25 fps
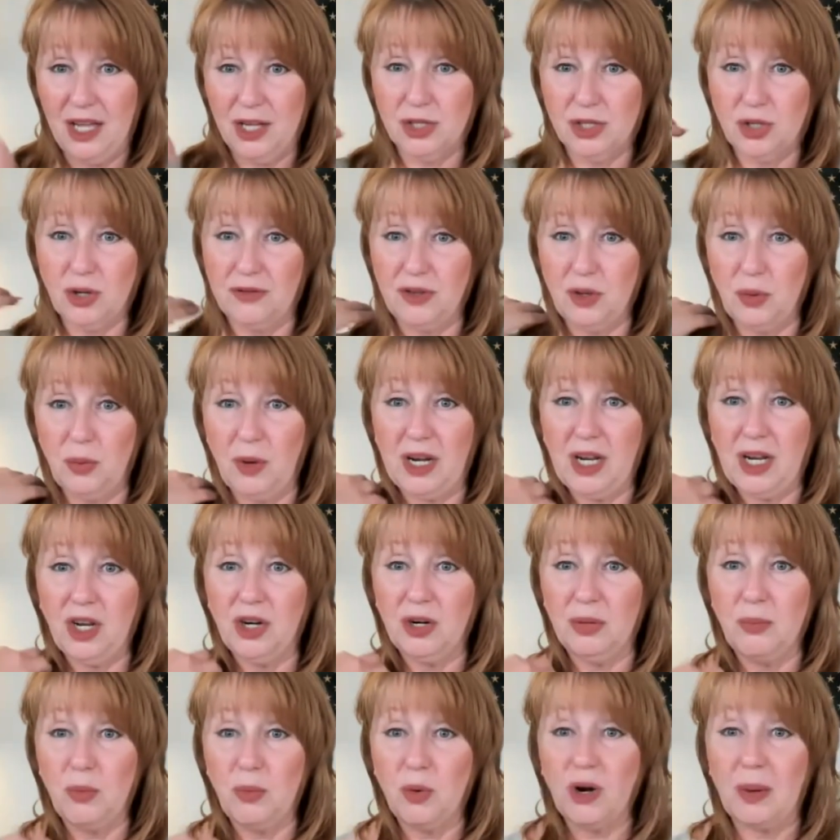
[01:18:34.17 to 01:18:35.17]
So if you want to
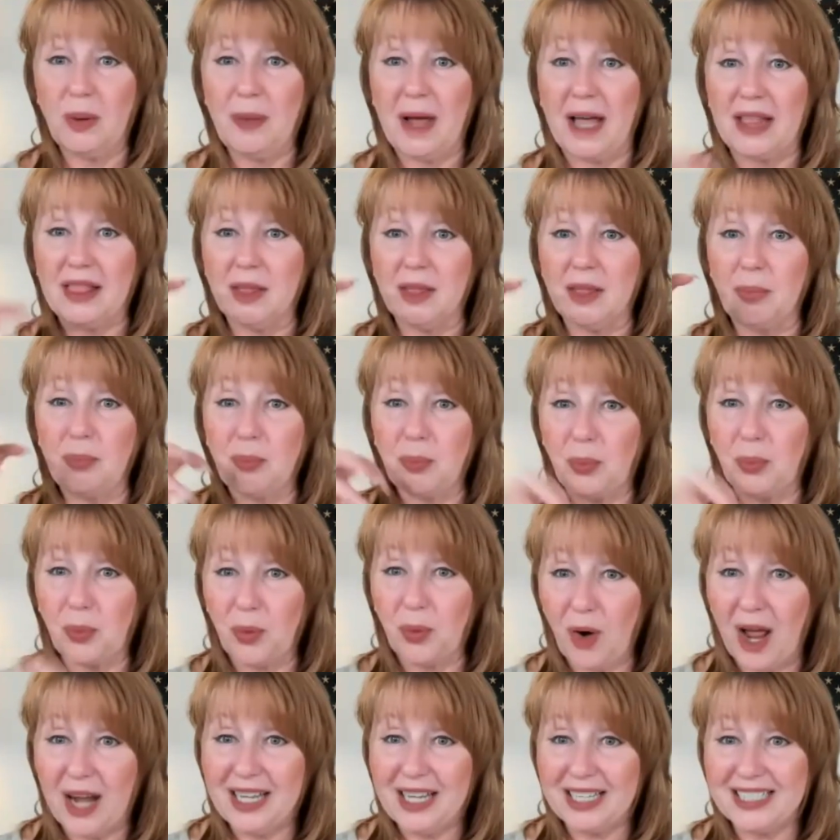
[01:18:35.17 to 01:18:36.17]
learn more about the
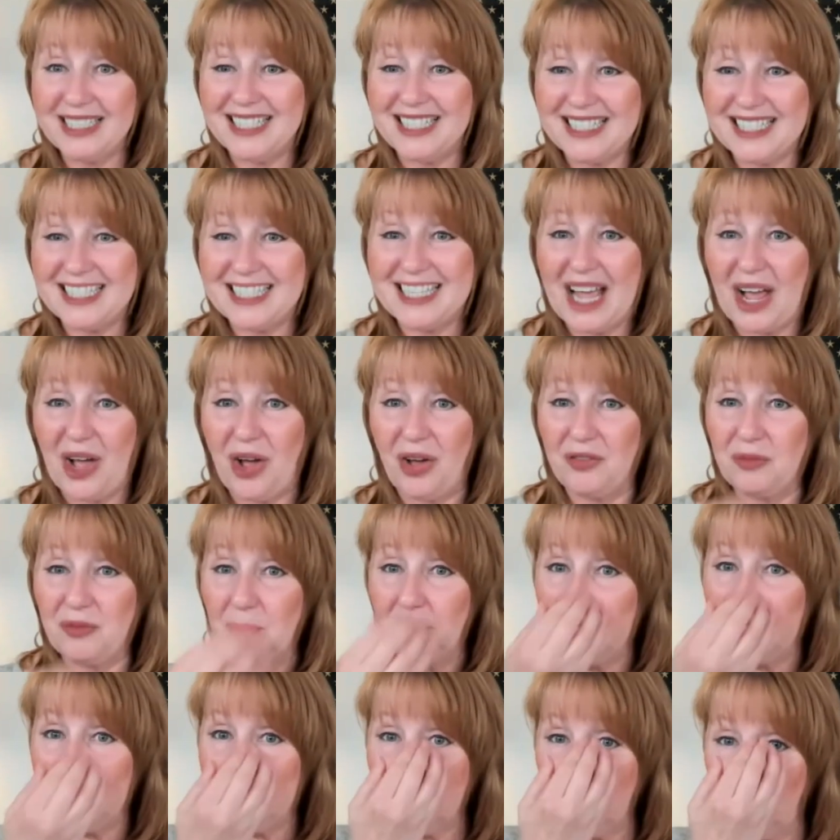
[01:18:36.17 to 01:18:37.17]
product itself,
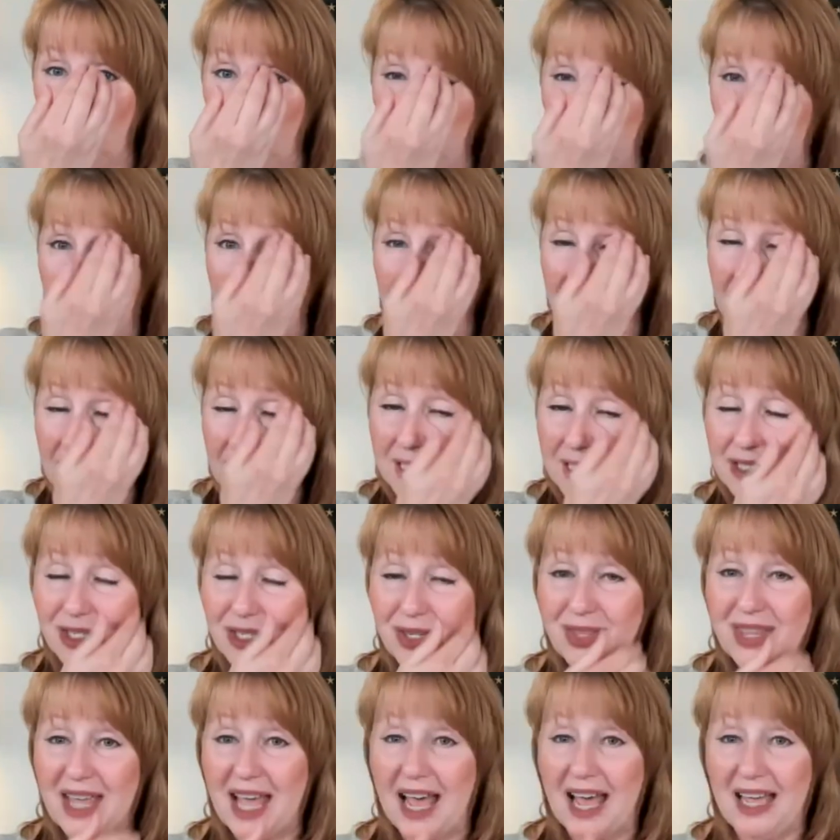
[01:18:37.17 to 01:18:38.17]
please go back
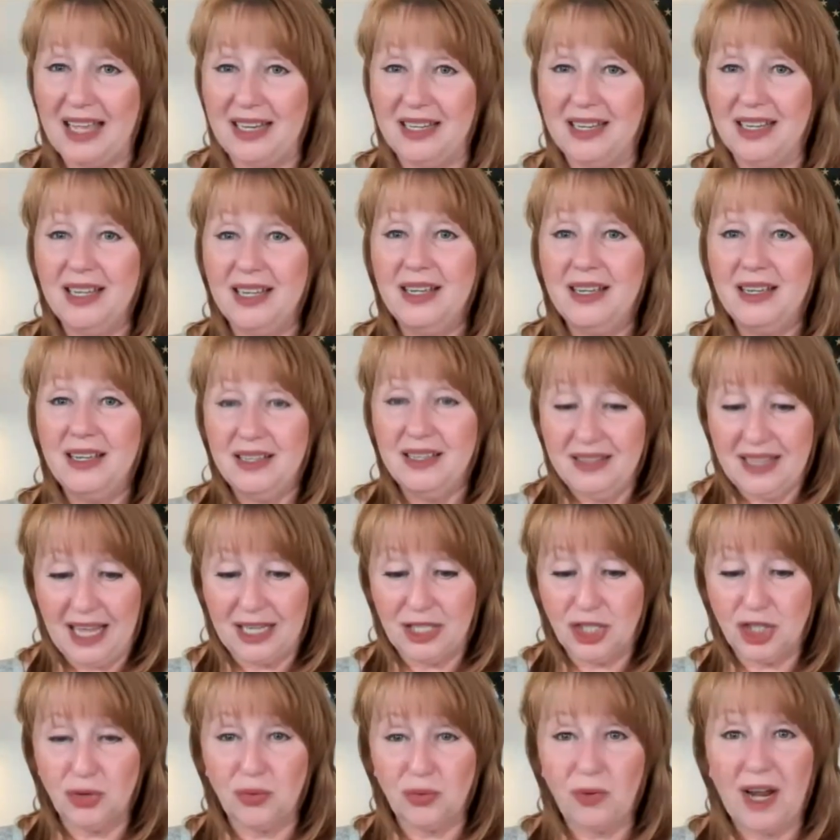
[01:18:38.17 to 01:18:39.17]
into that,
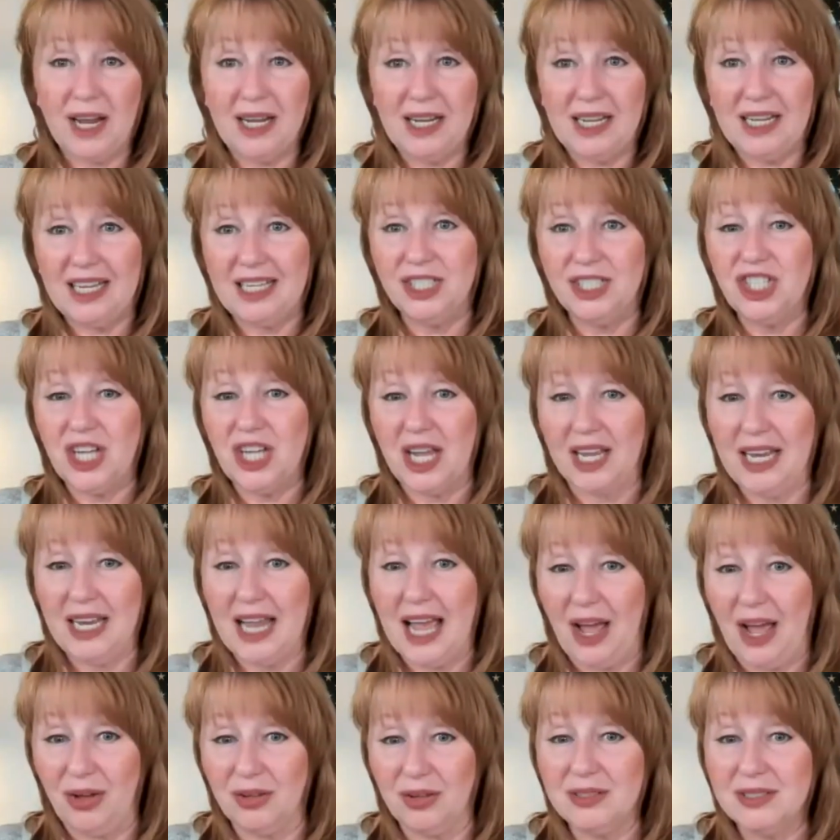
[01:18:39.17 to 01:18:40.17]
that training and check it
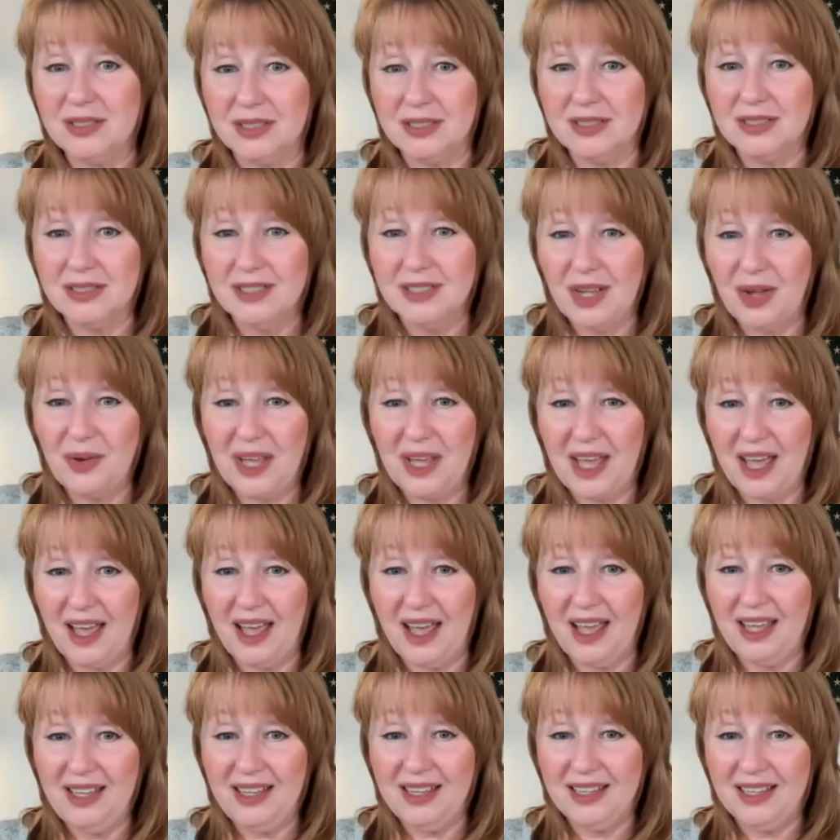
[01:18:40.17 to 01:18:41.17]
out.
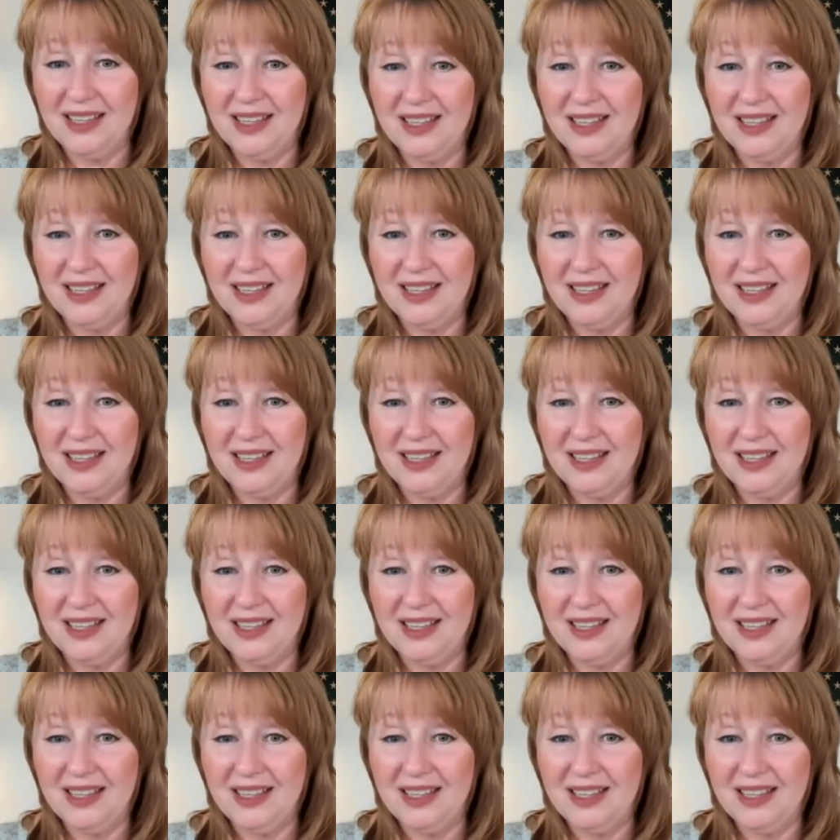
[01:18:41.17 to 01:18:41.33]
Okay.